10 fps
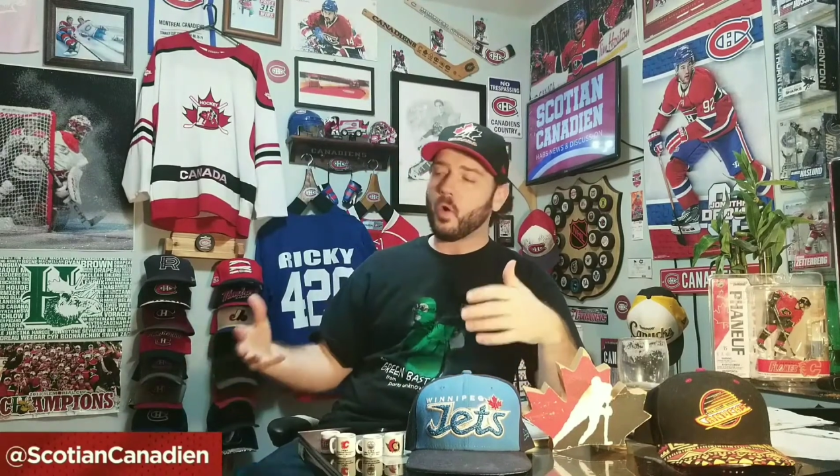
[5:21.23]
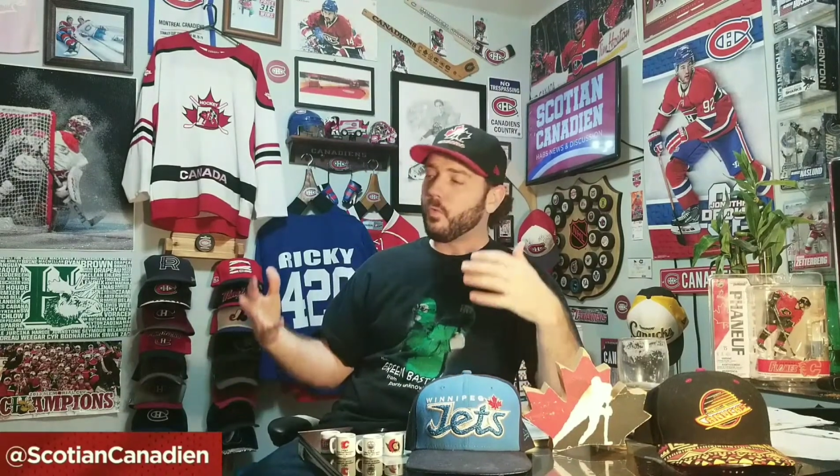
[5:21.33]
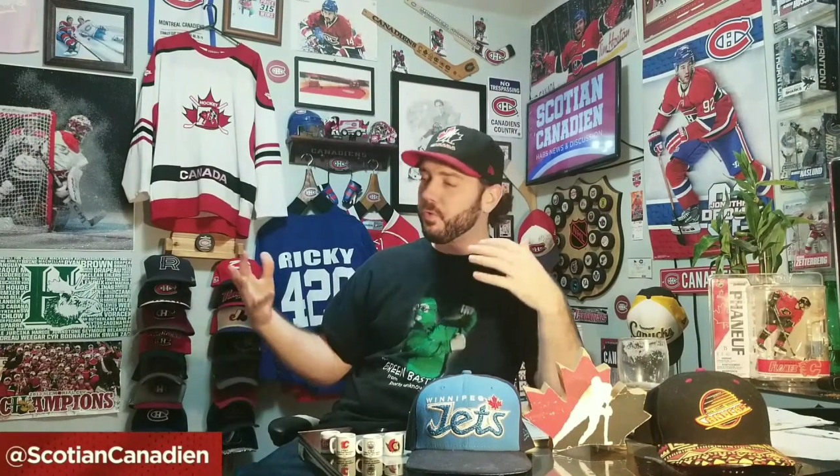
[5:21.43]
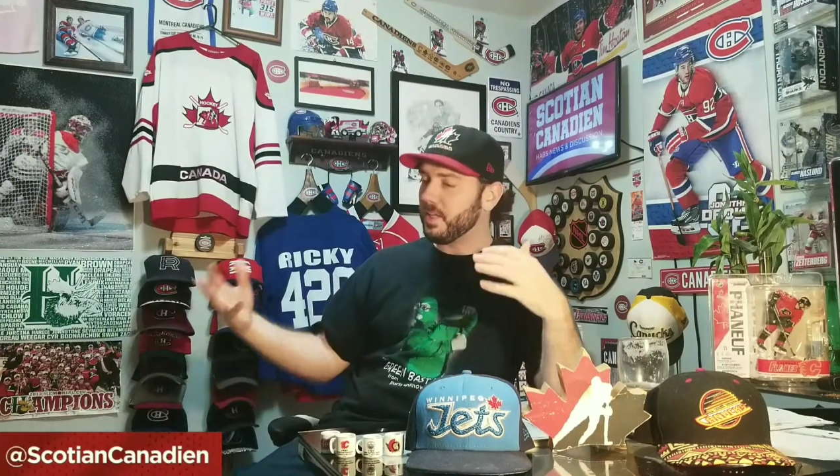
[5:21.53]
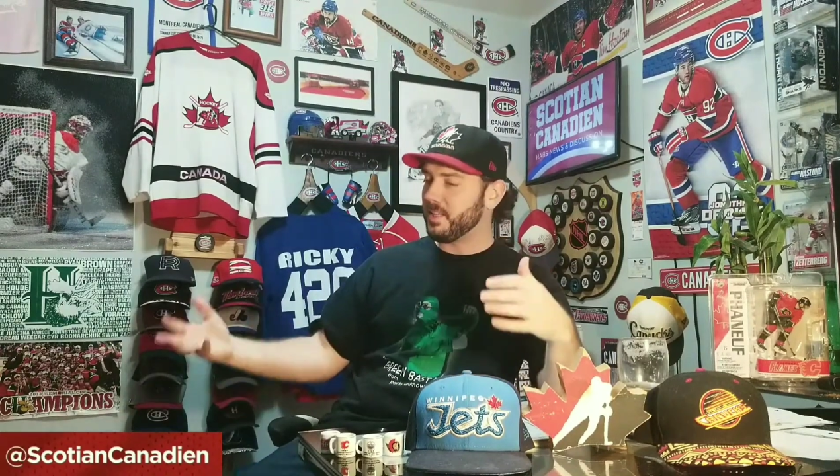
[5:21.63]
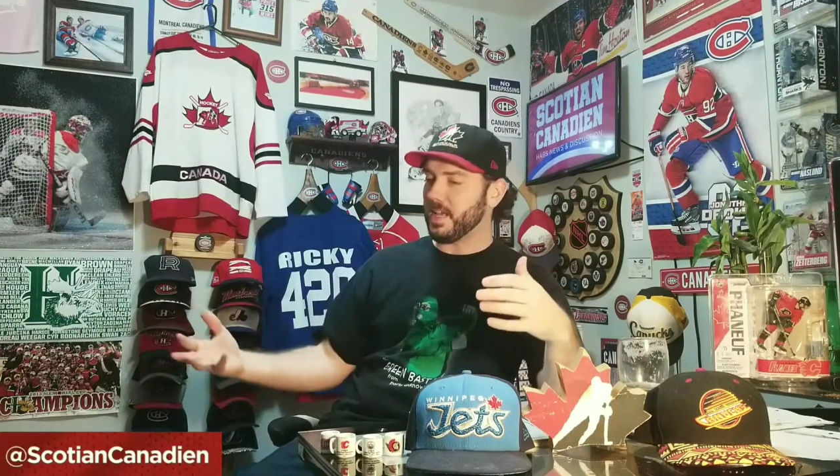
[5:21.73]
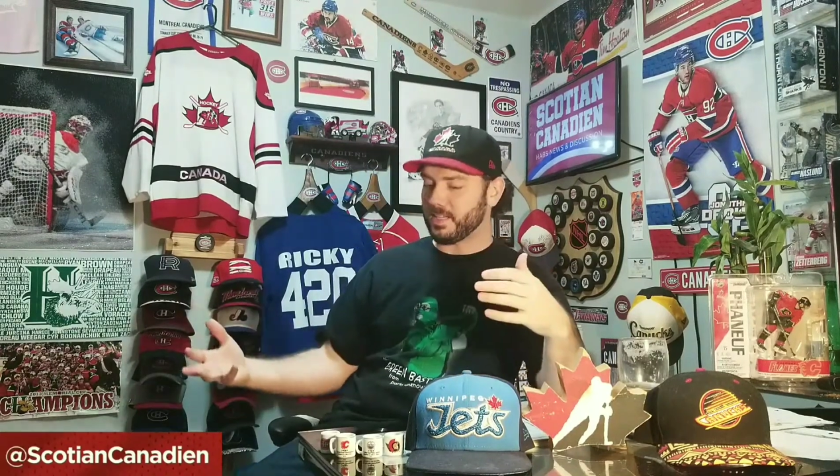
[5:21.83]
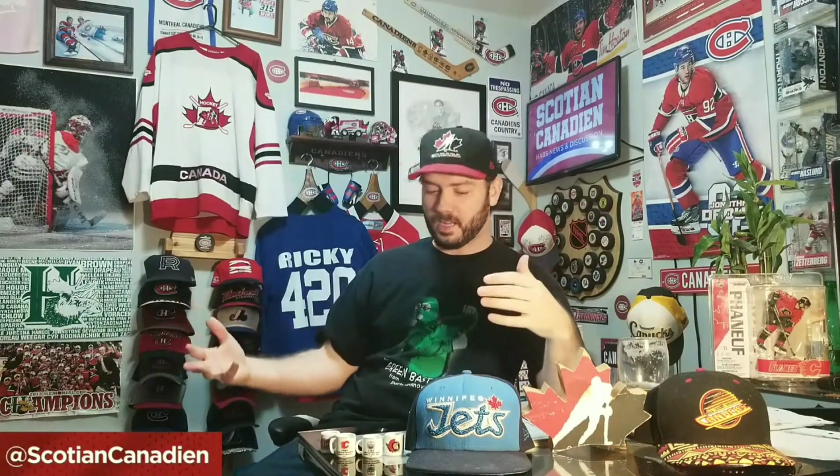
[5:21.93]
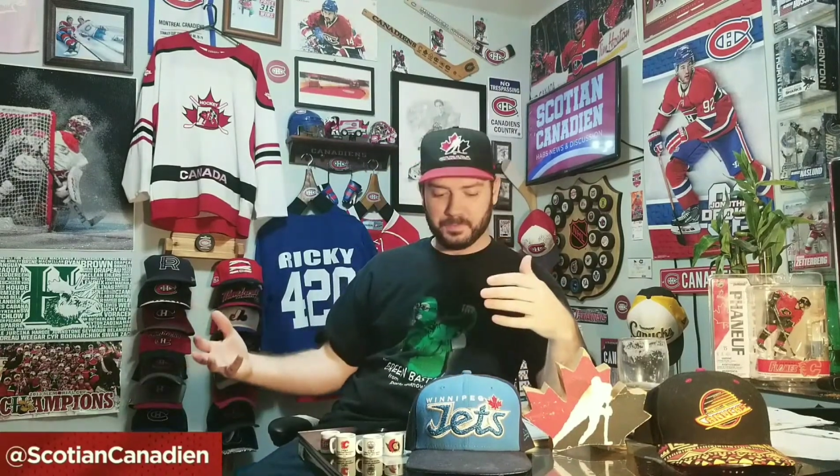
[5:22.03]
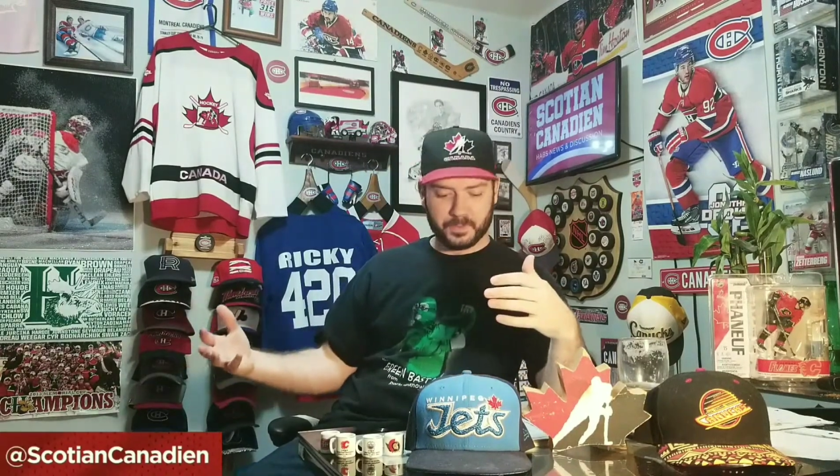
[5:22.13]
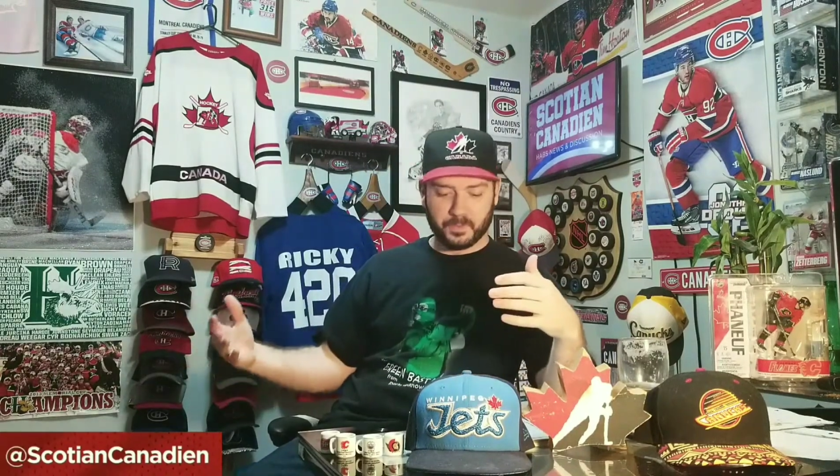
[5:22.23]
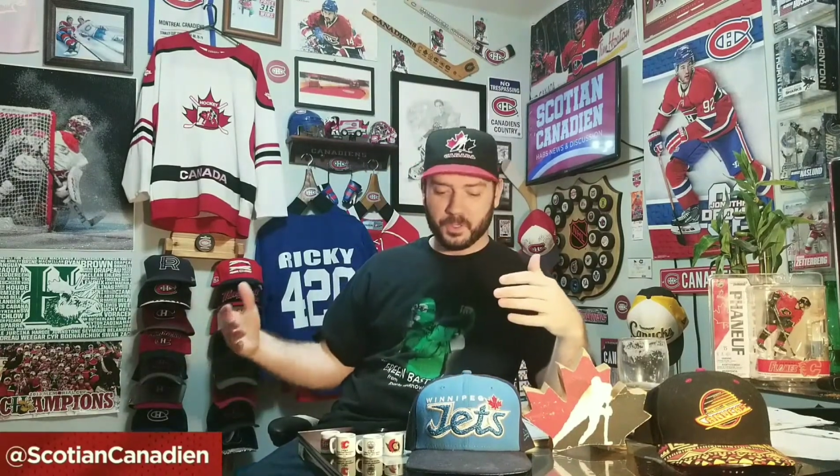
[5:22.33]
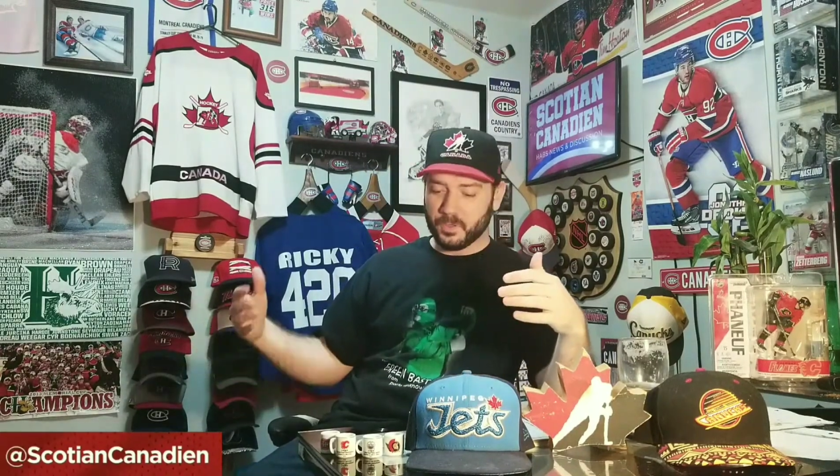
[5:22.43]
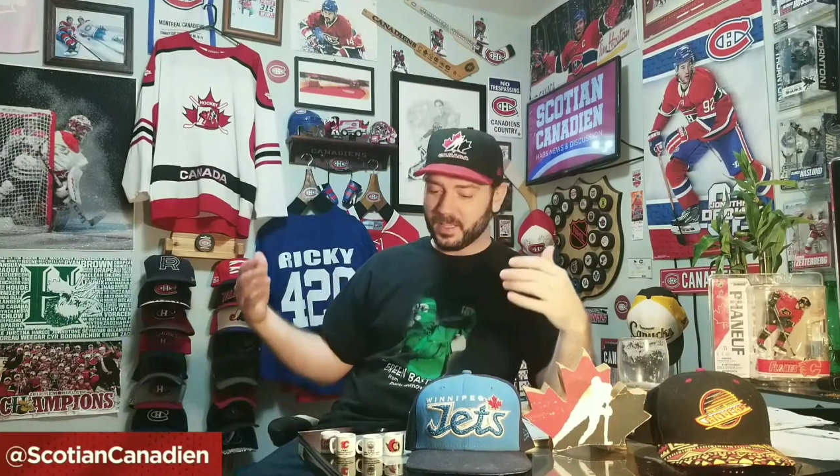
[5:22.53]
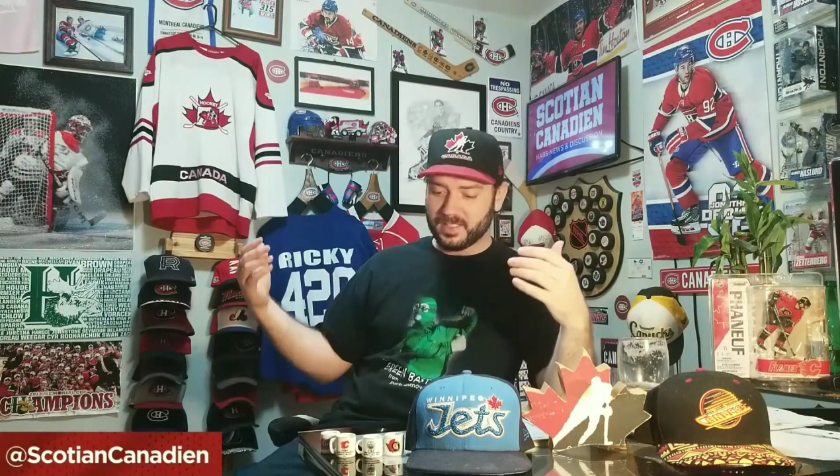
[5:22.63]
Hopefully that comes through